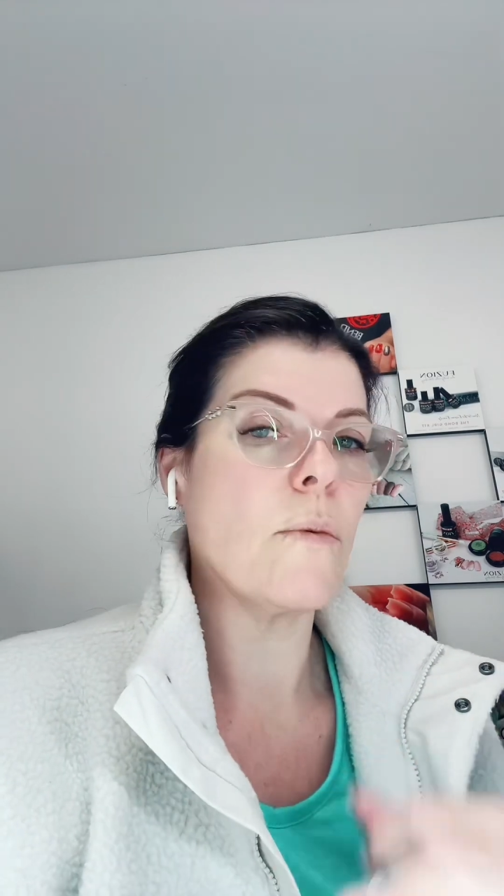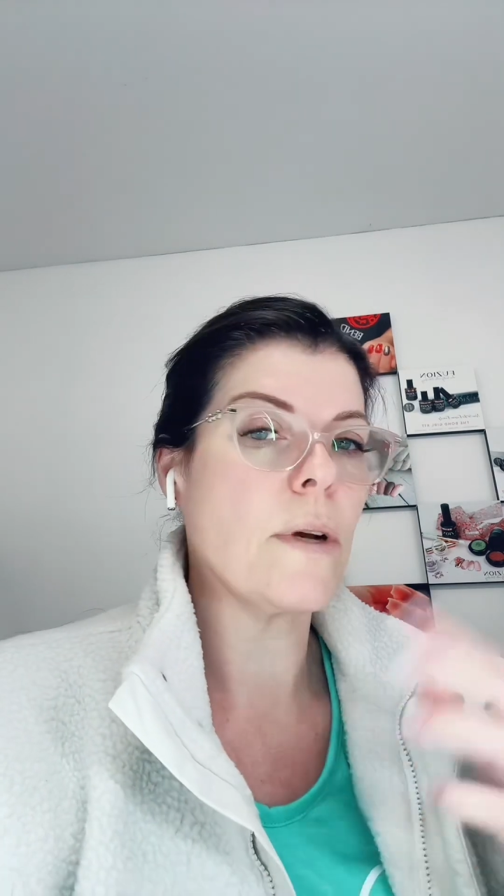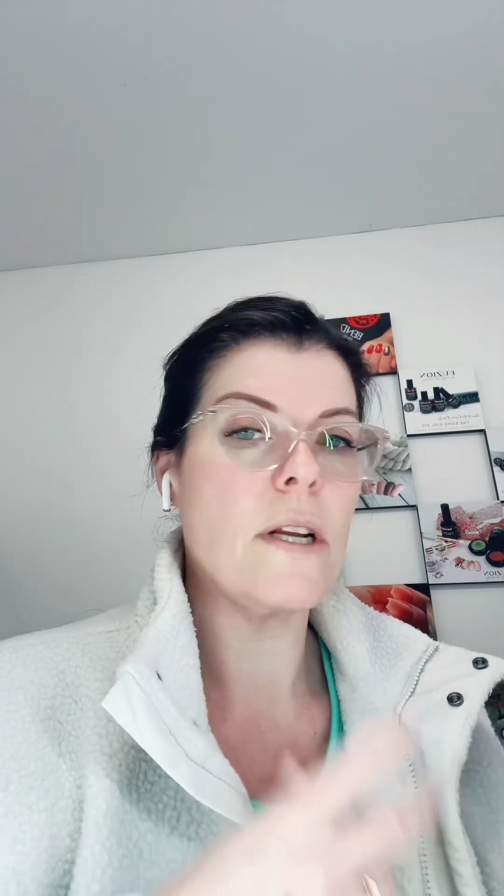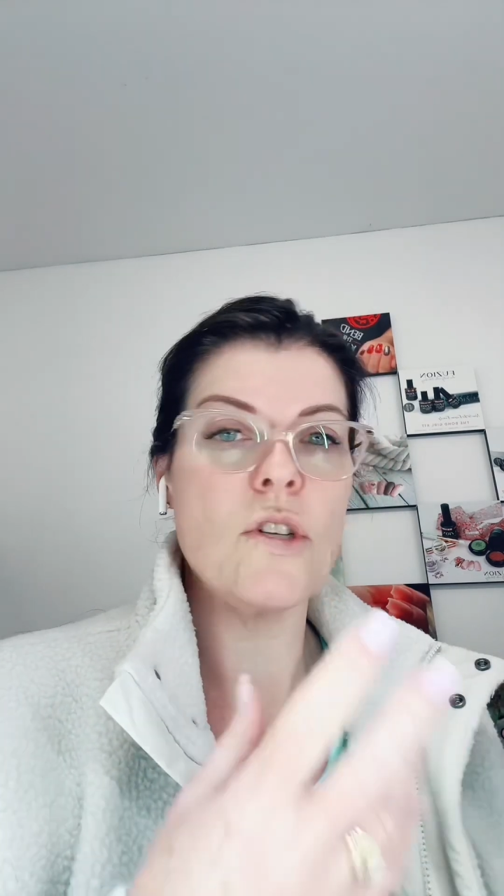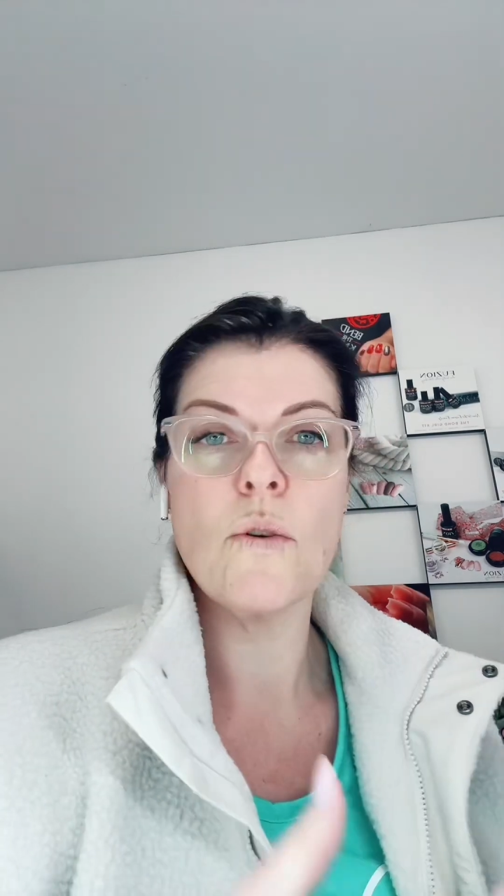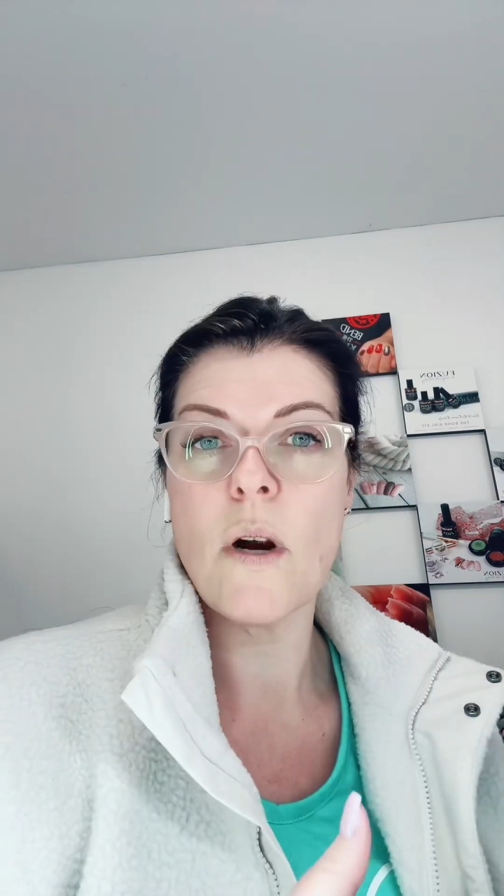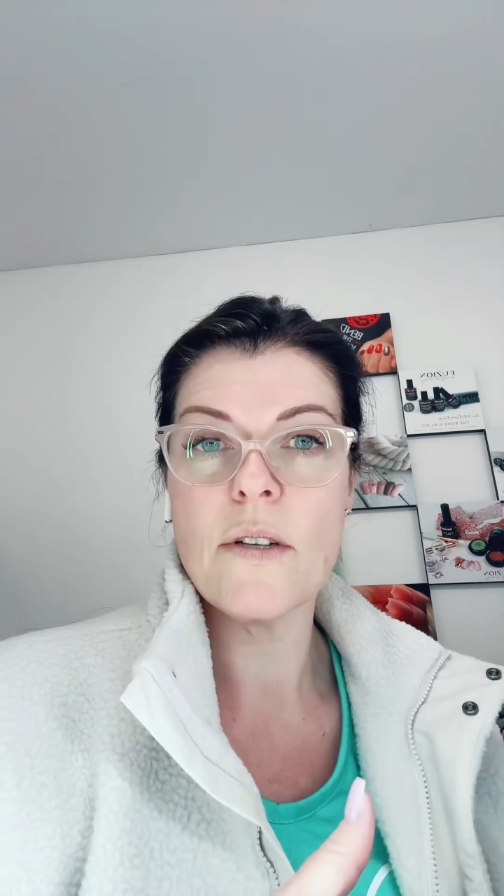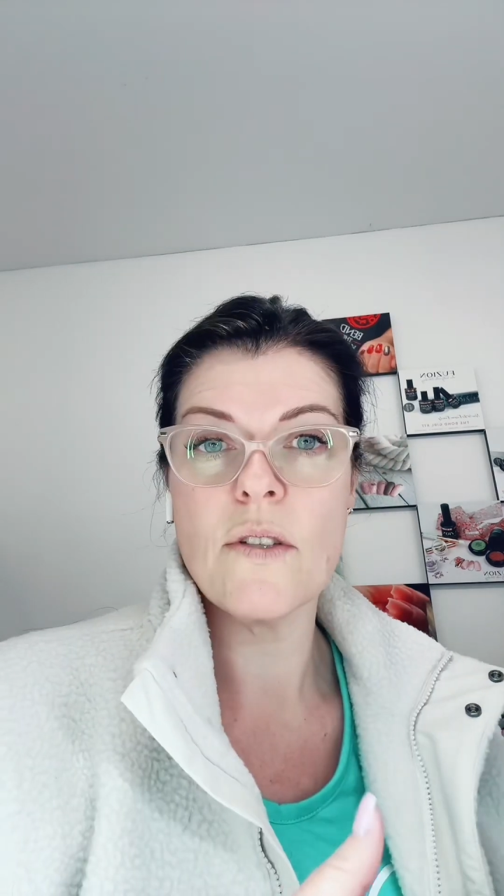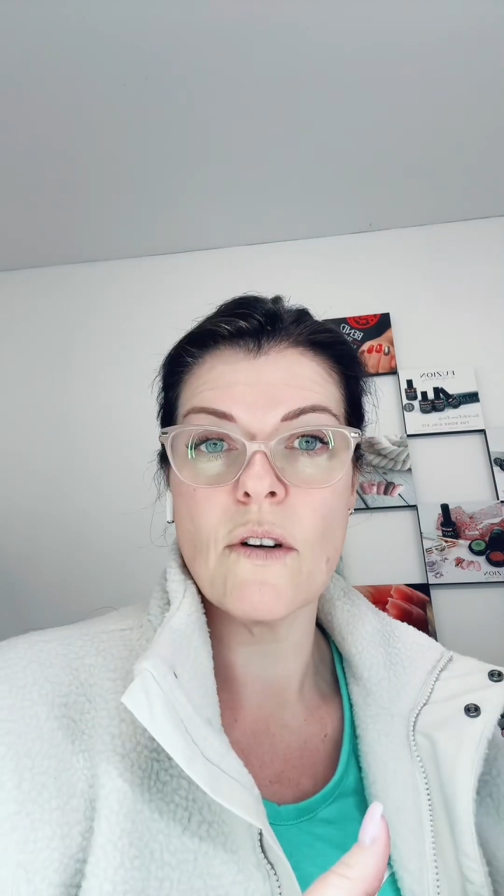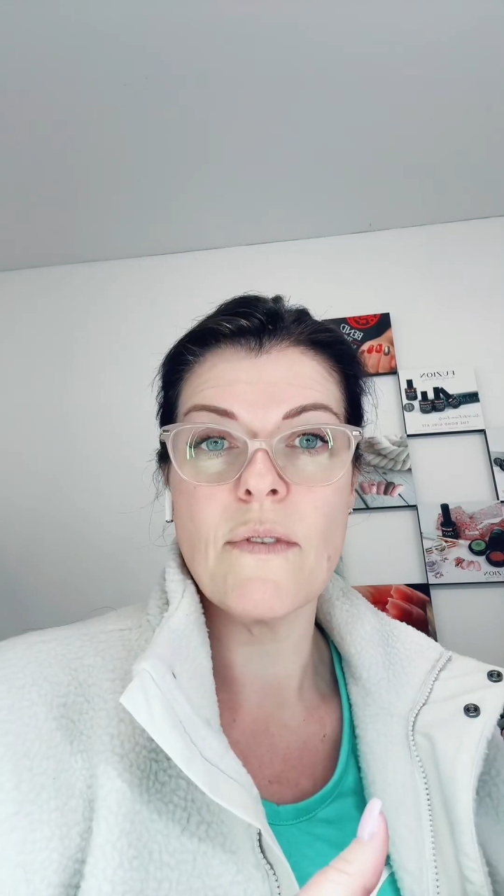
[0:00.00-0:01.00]
we're going to do our
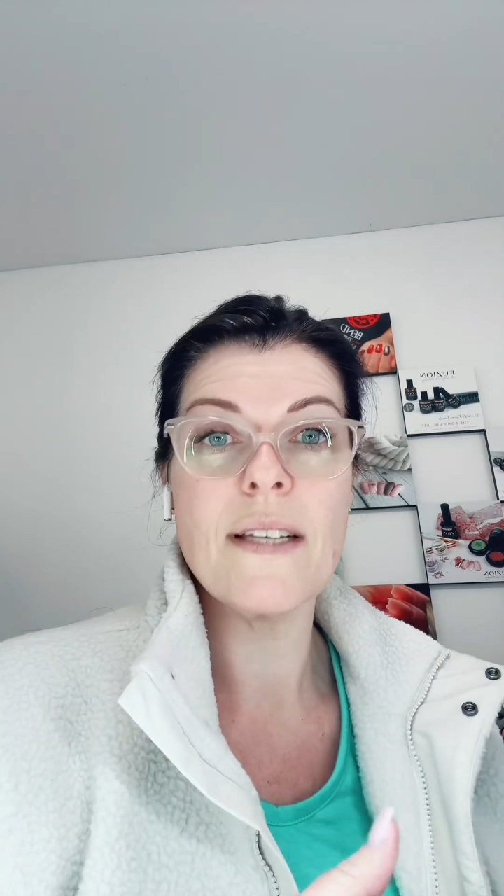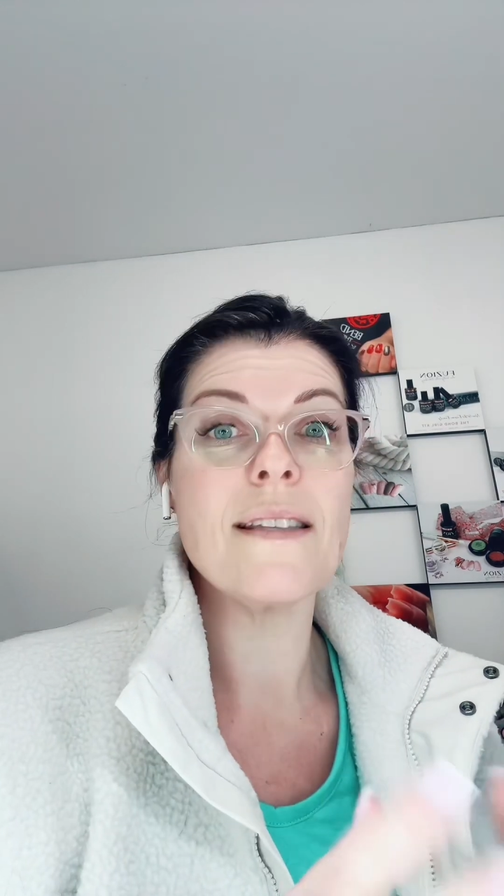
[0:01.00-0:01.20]
service.